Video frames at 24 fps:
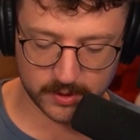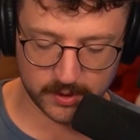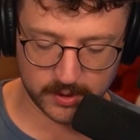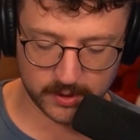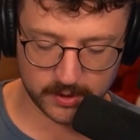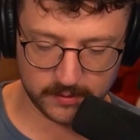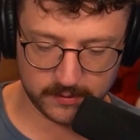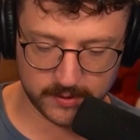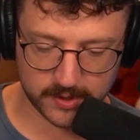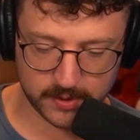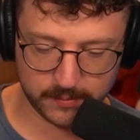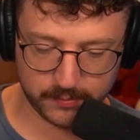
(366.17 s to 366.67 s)

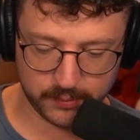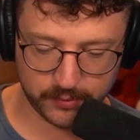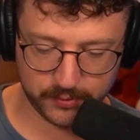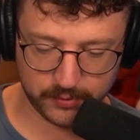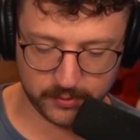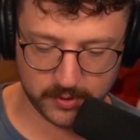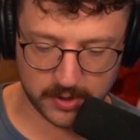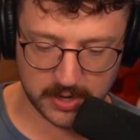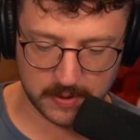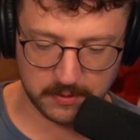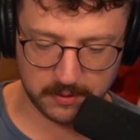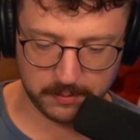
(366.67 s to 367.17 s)
and then
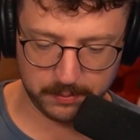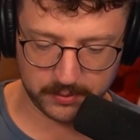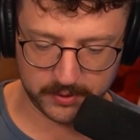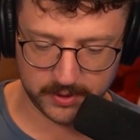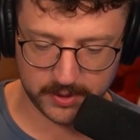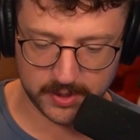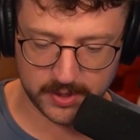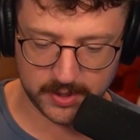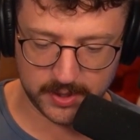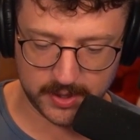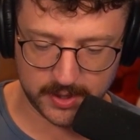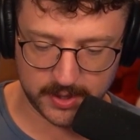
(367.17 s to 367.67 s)

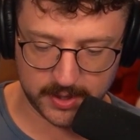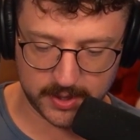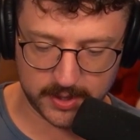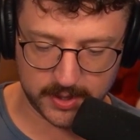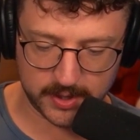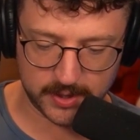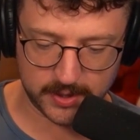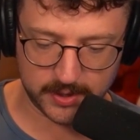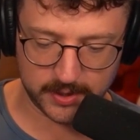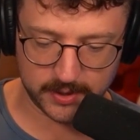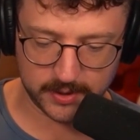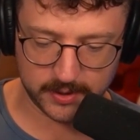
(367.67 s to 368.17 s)
probably
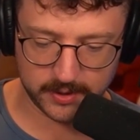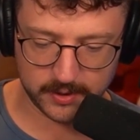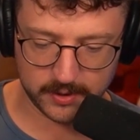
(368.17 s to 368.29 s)
a